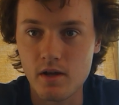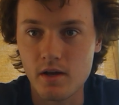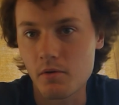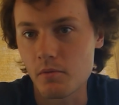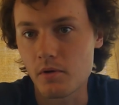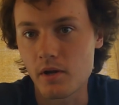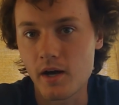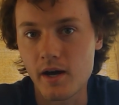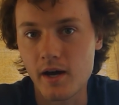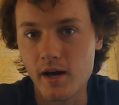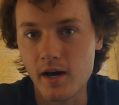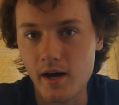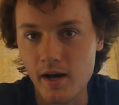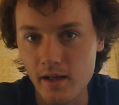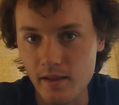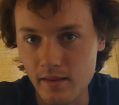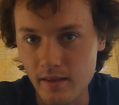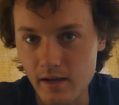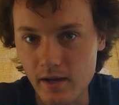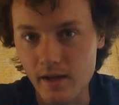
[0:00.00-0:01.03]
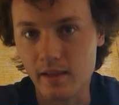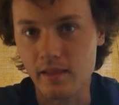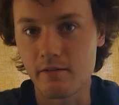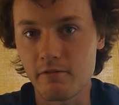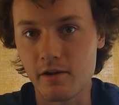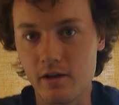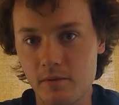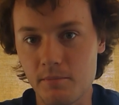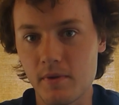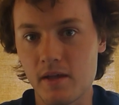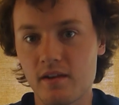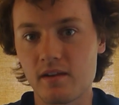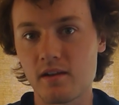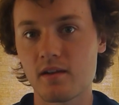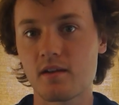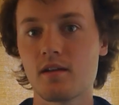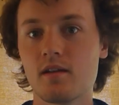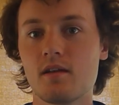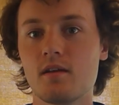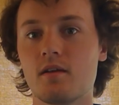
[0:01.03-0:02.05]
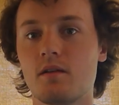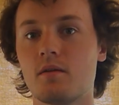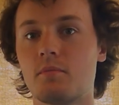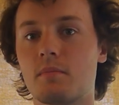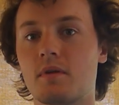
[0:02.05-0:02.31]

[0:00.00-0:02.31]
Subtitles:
I would highly recommend it,